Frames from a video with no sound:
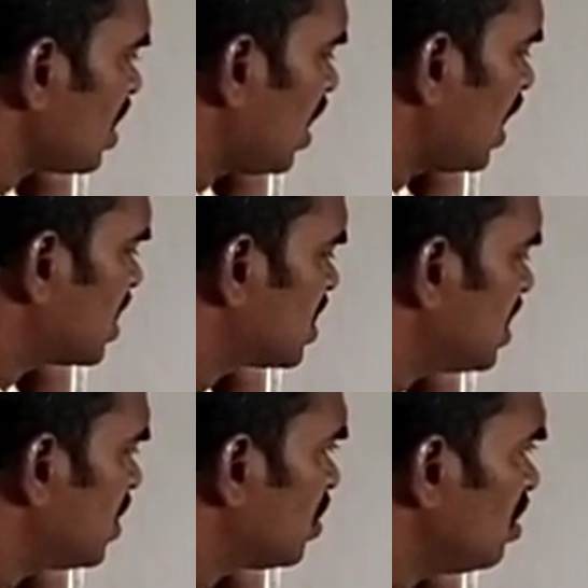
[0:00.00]
x
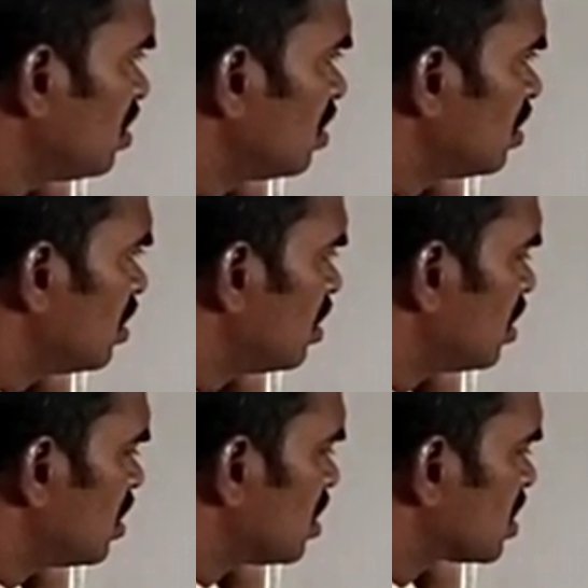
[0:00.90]
into
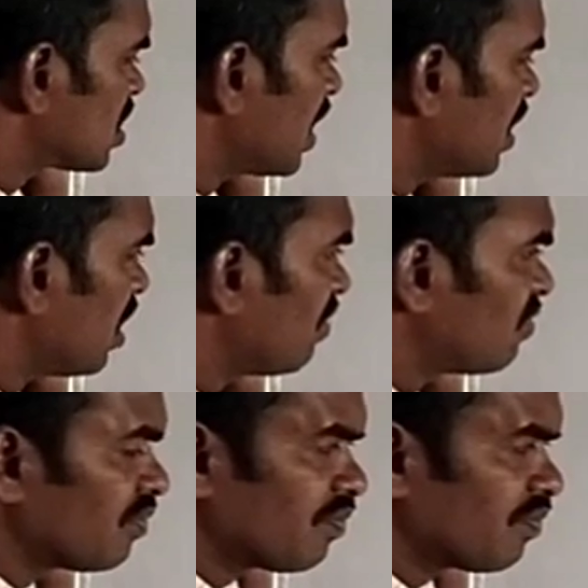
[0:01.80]
sin of